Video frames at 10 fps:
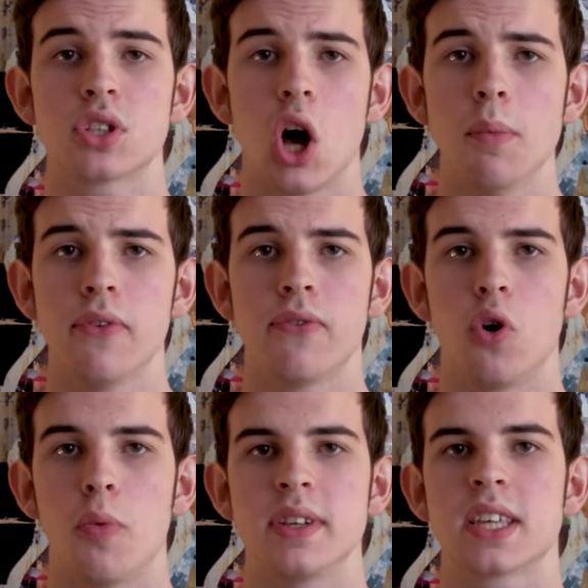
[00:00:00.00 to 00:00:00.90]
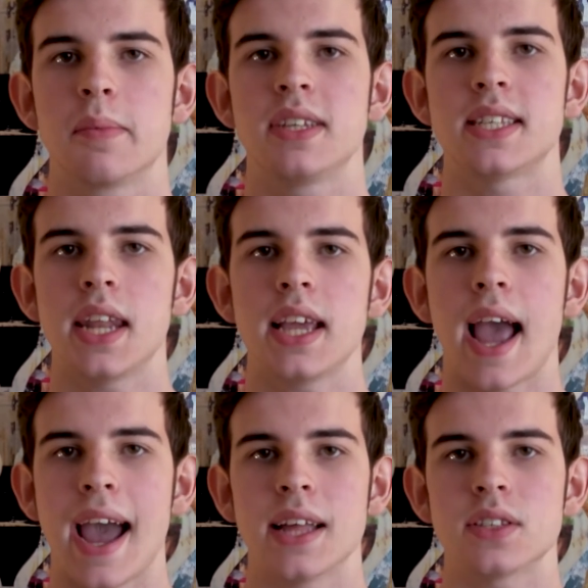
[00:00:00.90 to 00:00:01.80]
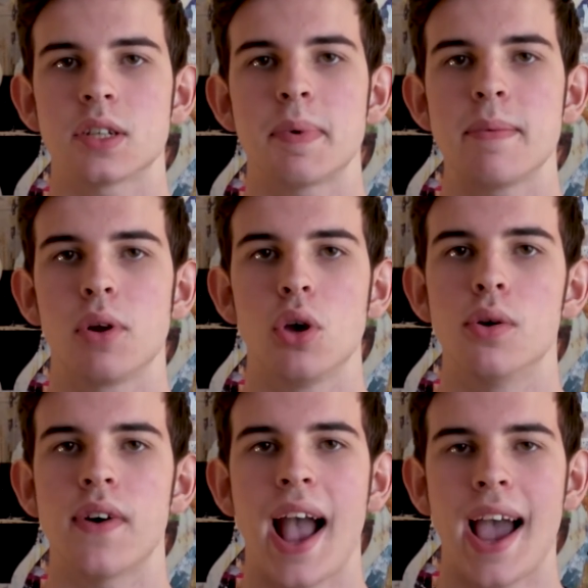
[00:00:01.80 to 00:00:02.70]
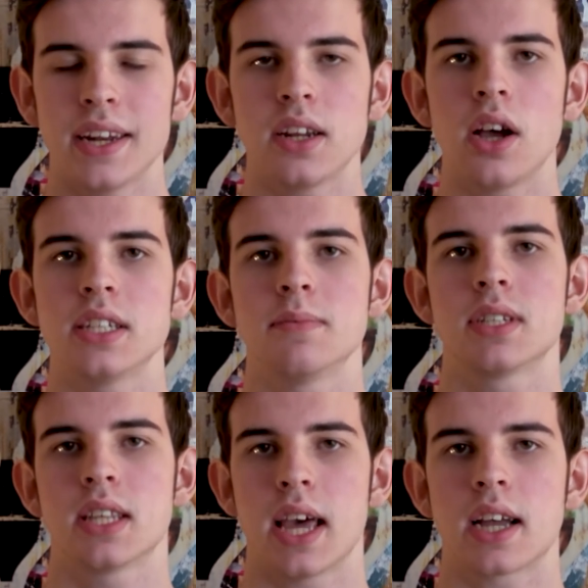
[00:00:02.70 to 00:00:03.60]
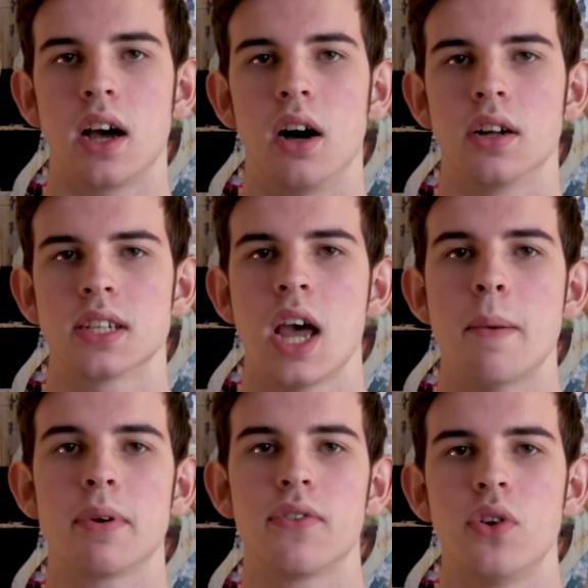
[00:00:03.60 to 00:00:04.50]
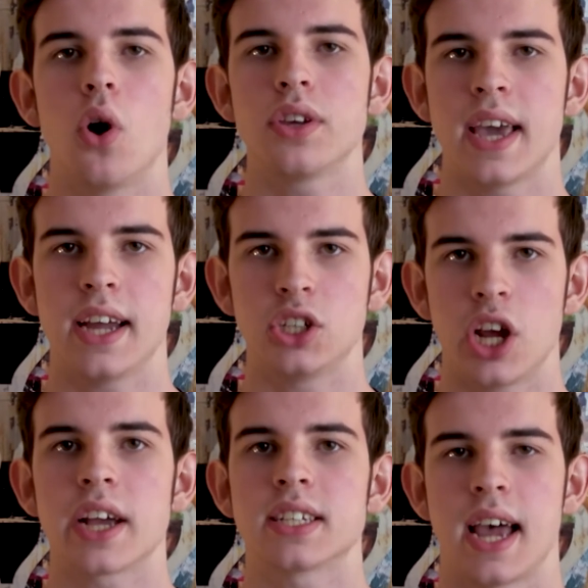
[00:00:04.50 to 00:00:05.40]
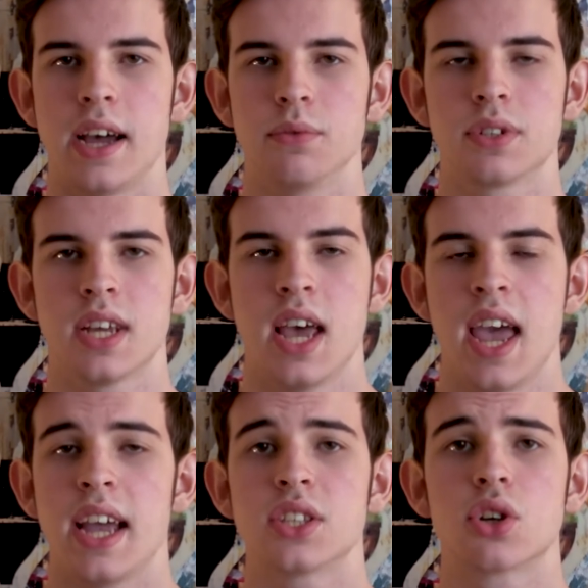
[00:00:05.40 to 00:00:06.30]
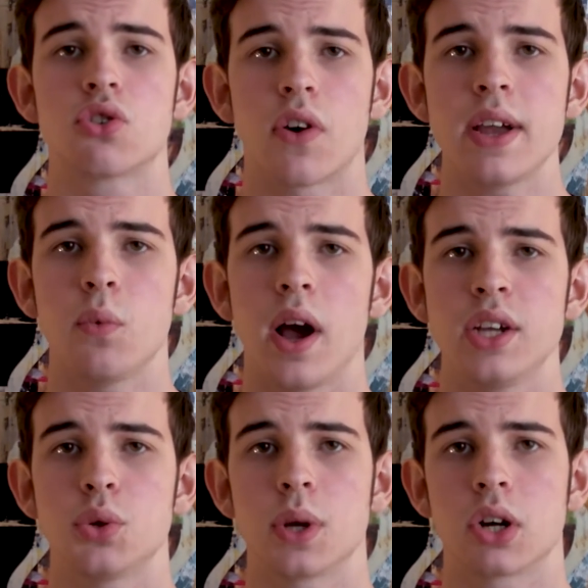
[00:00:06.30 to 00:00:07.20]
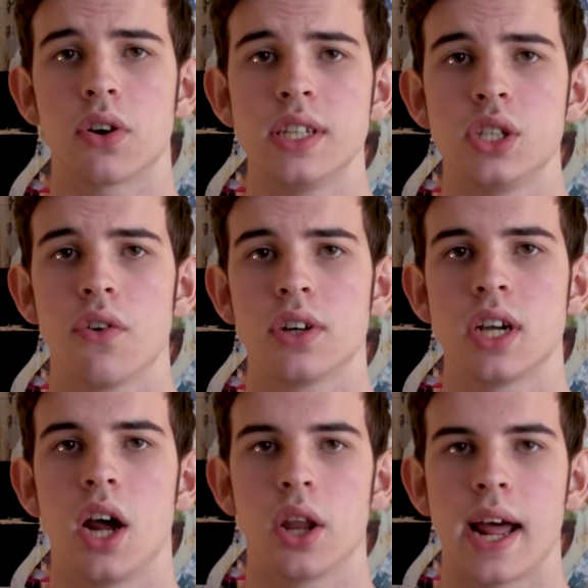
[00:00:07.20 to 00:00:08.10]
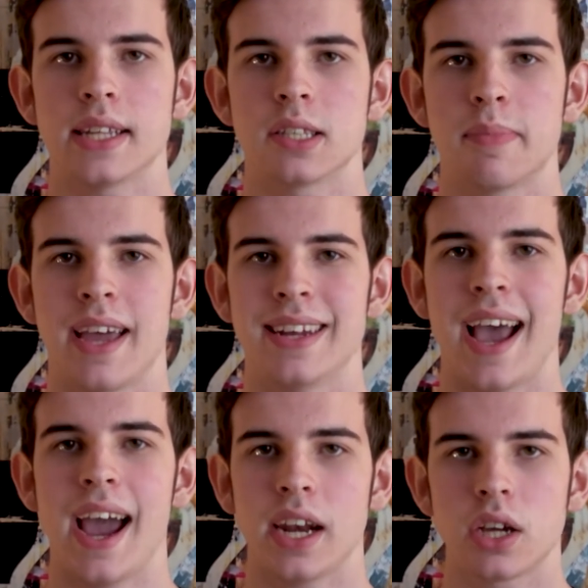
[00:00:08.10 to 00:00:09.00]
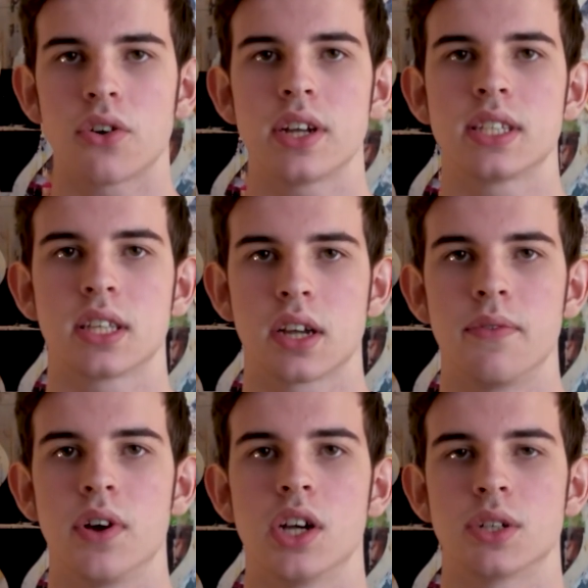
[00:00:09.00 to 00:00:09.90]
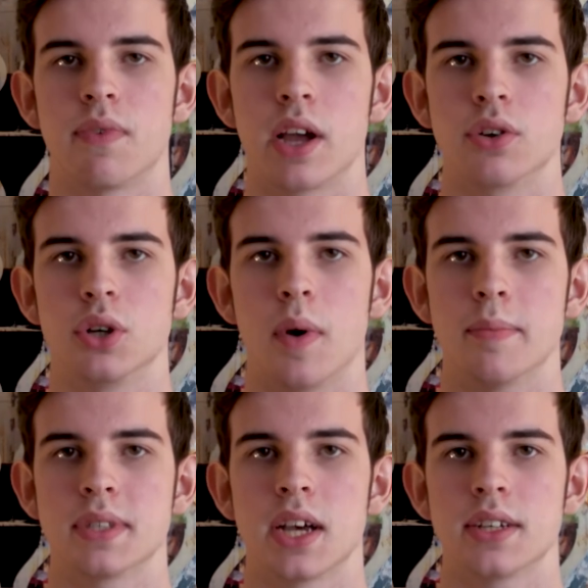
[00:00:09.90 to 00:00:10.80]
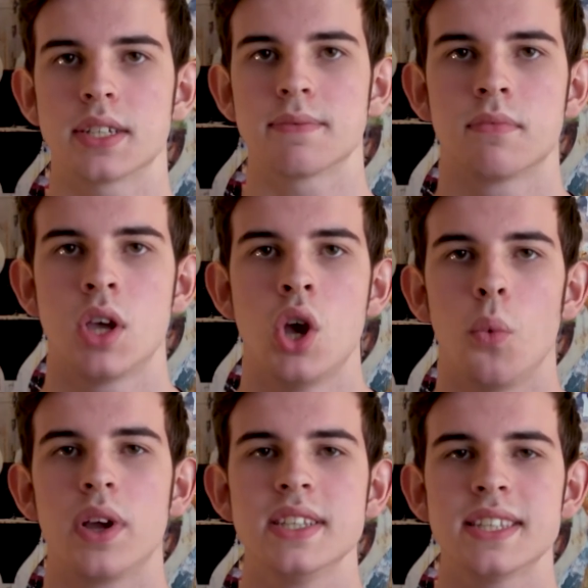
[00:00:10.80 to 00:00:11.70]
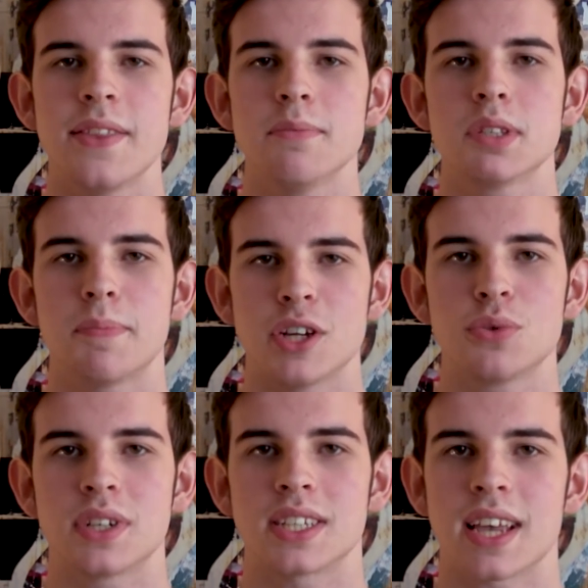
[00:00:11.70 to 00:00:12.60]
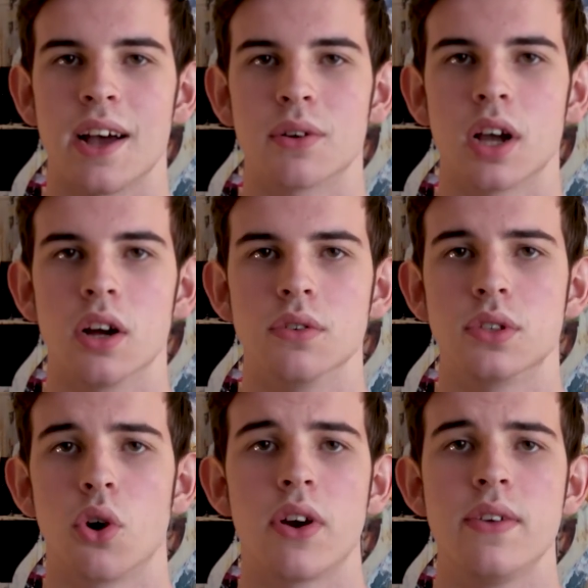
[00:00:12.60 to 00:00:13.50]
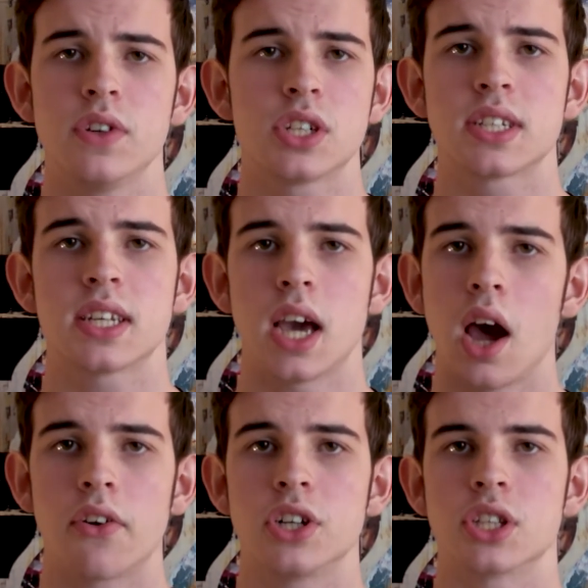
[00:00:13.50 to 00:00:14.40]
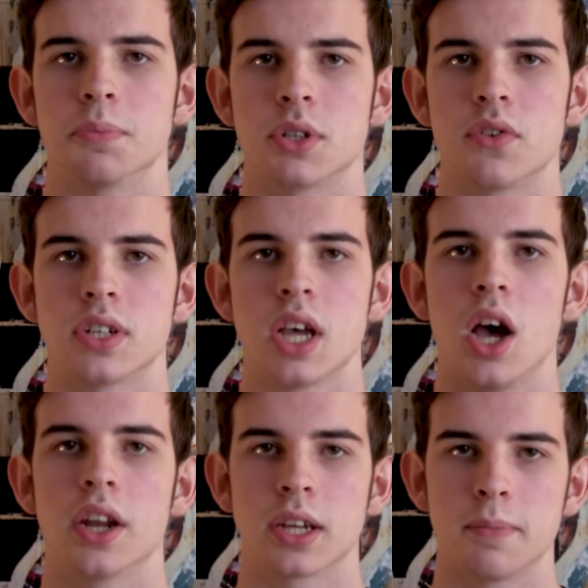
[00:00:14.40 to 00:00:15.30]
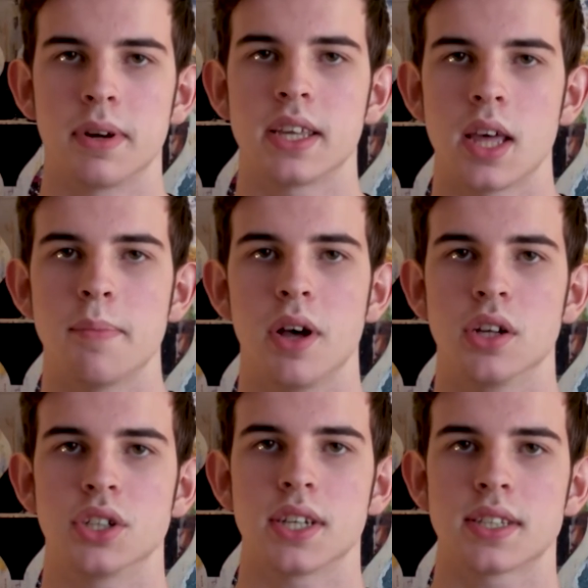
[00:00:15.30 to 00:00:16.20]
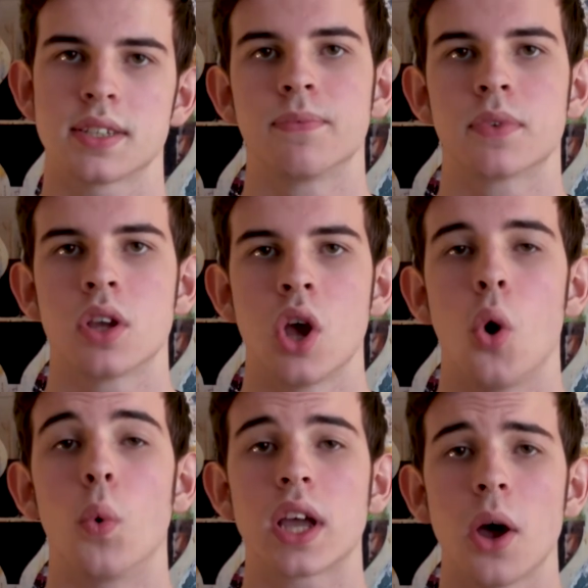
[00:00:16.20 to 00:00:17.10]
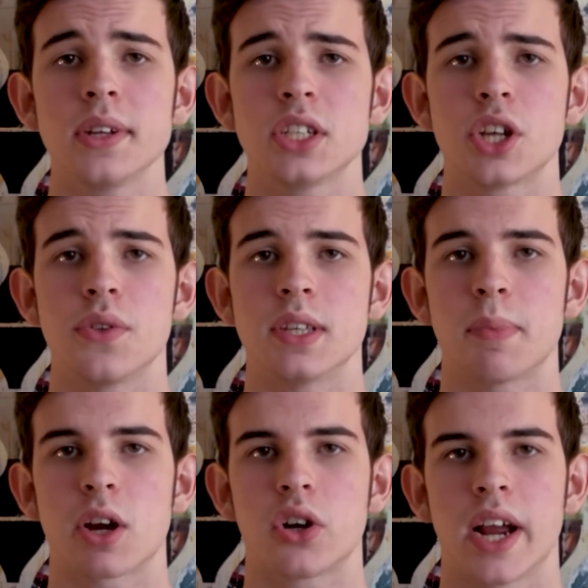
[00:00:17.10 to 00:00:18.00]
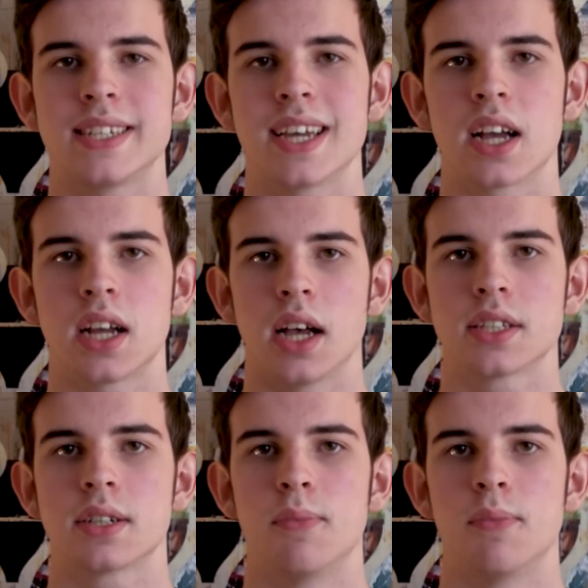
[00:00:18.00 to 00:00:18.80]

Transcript: common form is going to be sending ads to people who have added items to their cart but have not yet checked out. It's a great way to increase your return on ad spend and increase the conversion rate on your website. We can send them special discount codes or even just encourage them to return and complete their purchase. We're going to do this by creating a custom